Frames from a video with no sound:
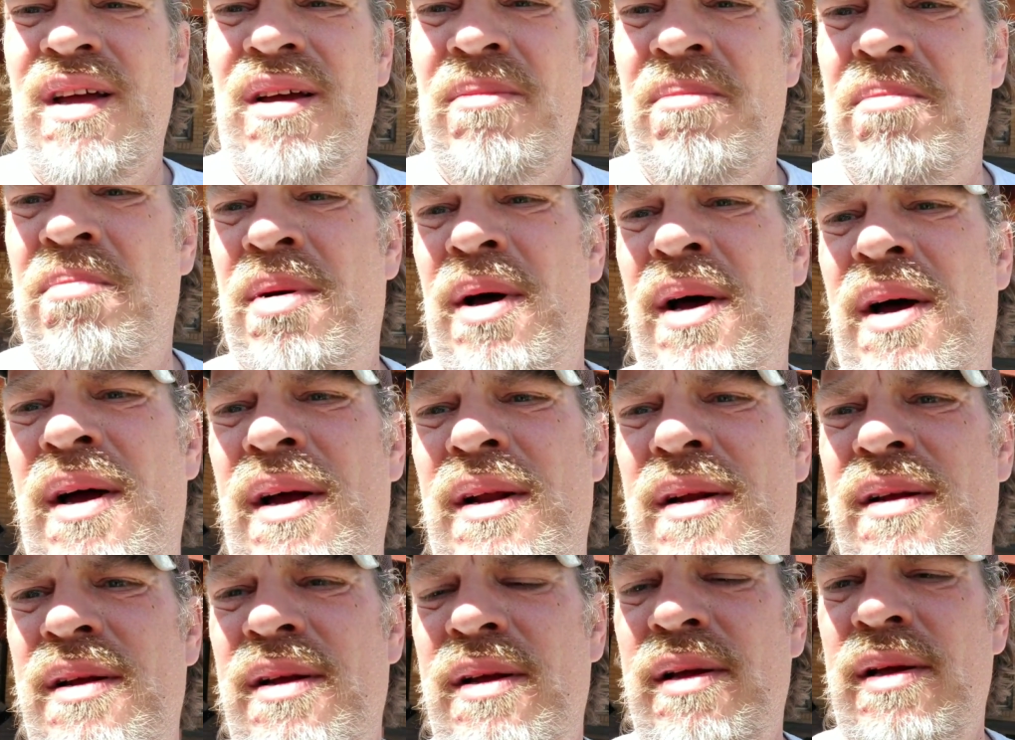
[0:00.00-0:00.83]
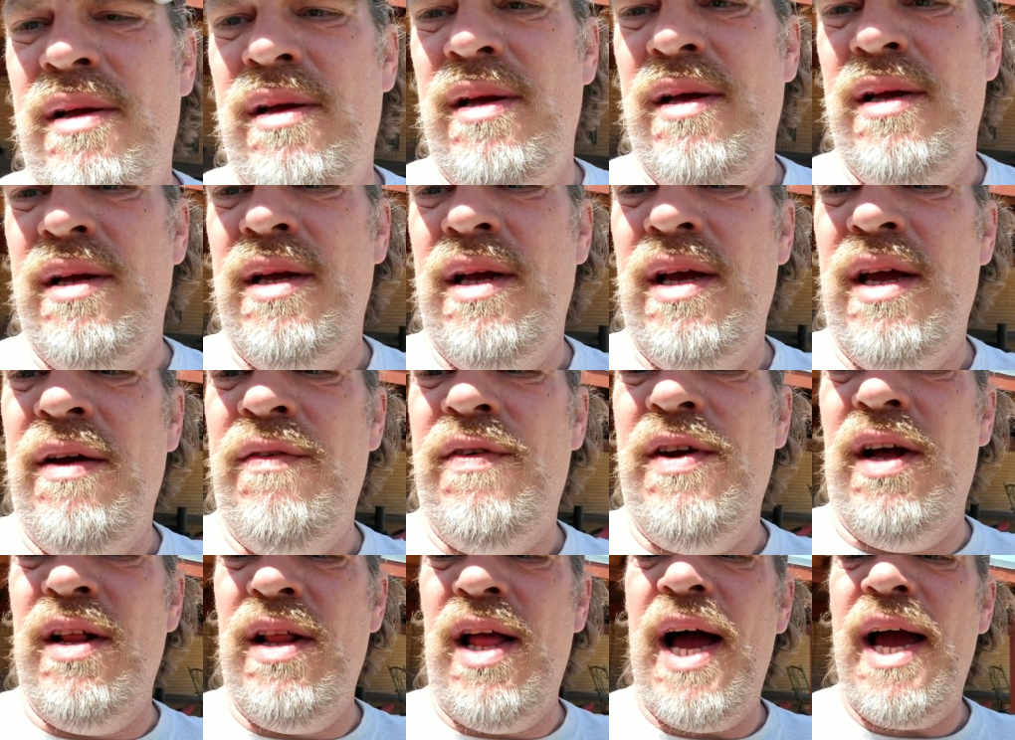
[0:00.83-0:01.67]
But if
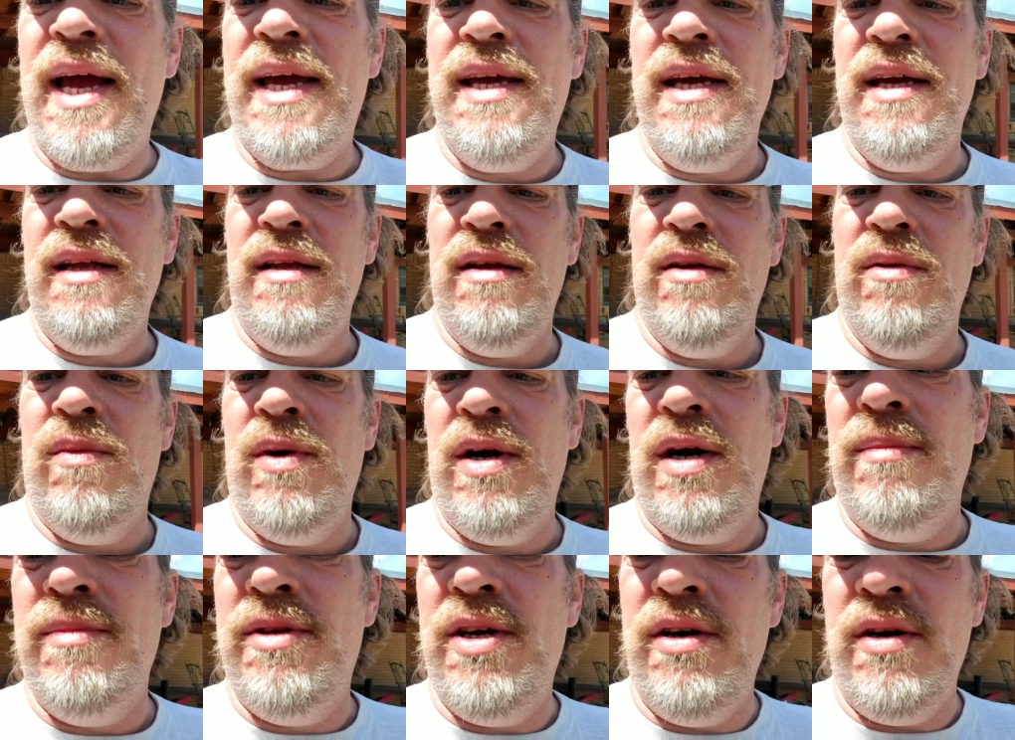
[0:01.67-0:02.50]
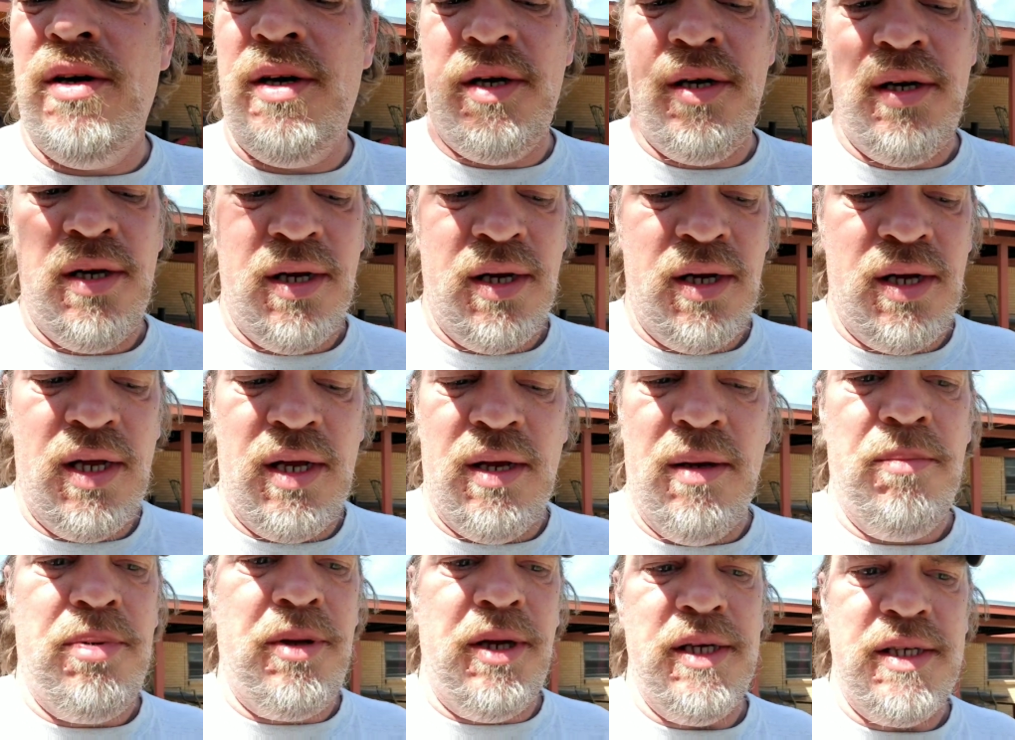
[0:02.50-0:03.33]
y'all like it, what I'm doing,
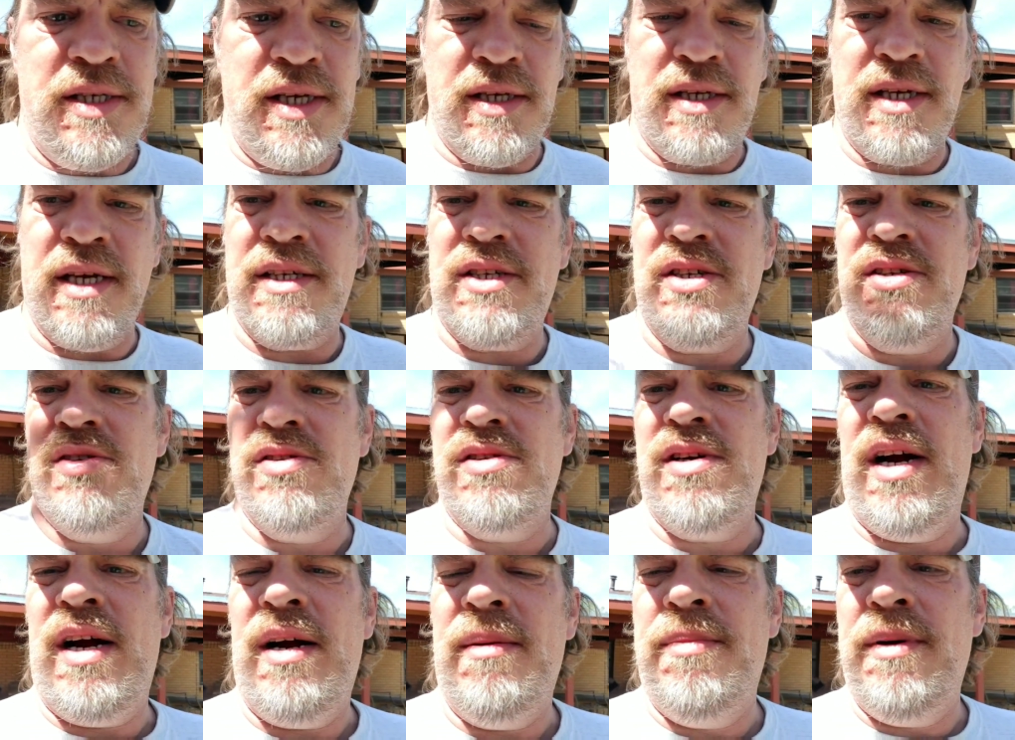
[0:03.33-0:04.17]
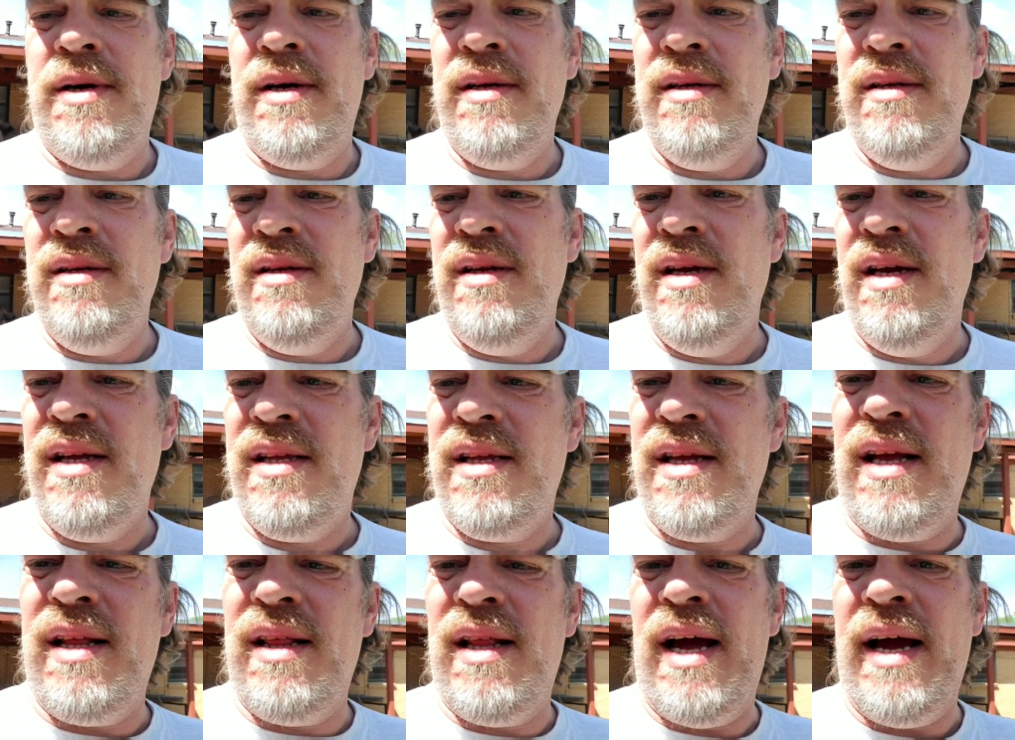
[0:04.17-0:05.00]
please hit that subscribe button, hit
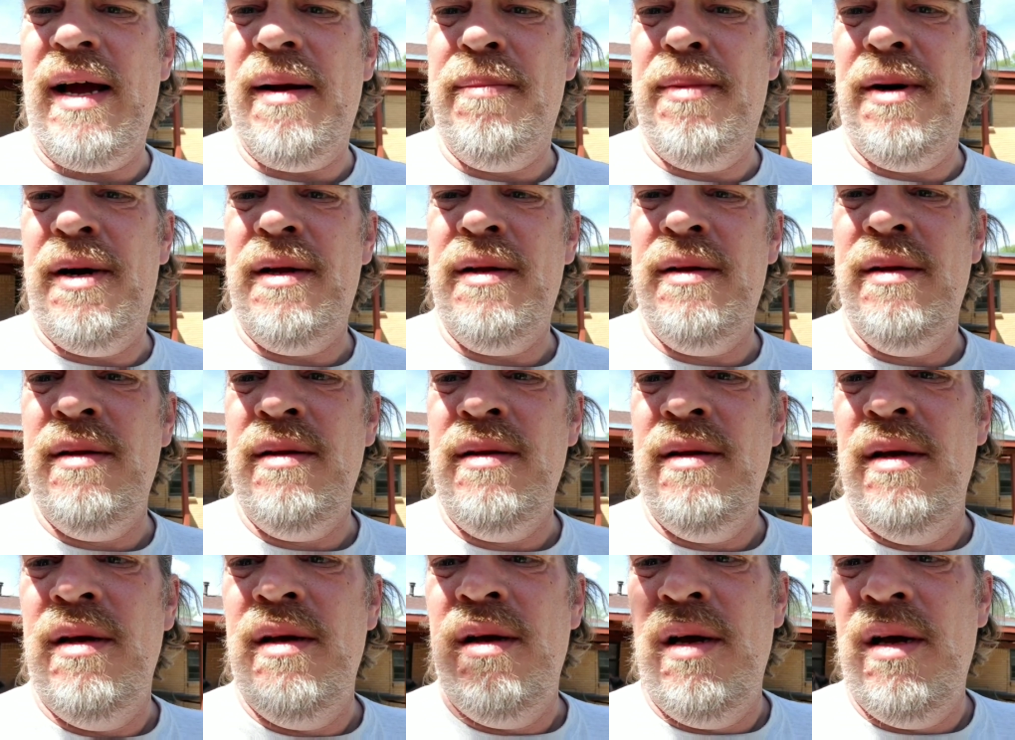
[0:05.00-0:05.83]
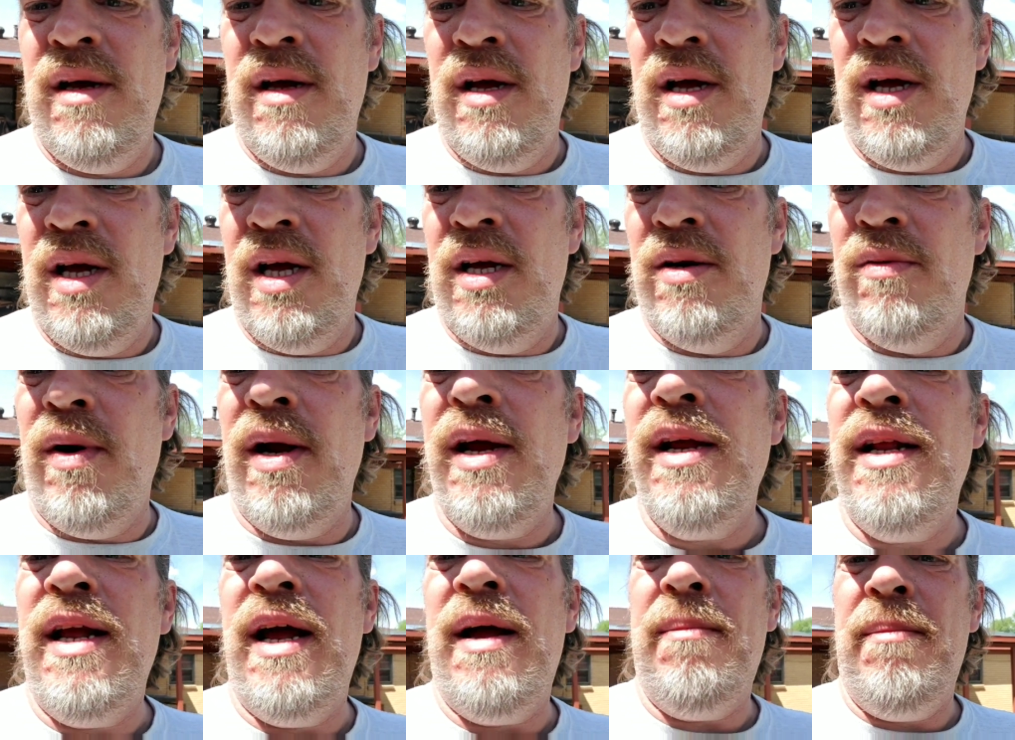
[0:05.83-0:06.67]
that like button,
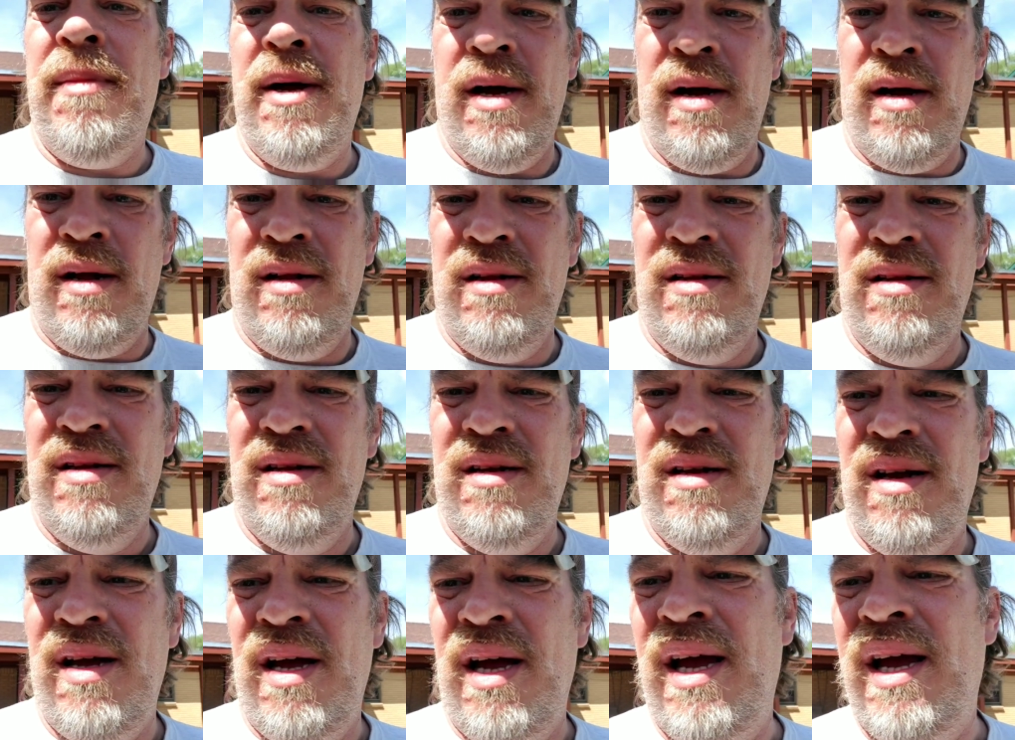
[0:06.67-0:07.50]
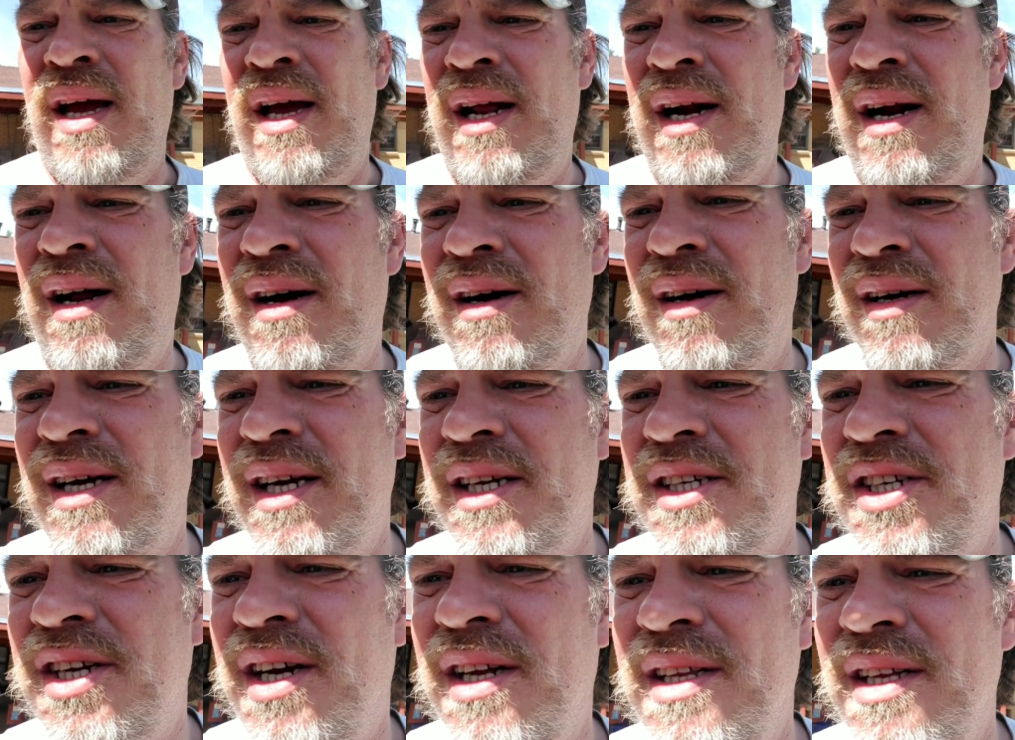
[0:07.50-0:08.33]
ring that bell, and I'll
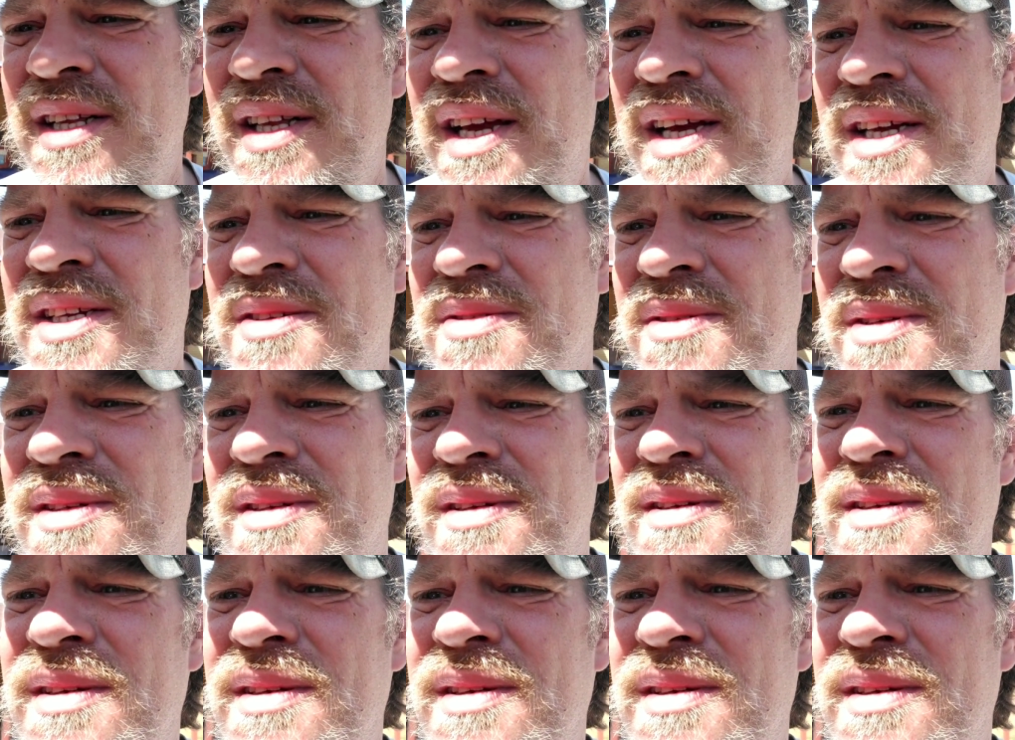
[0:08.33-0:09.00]
get you on the next one.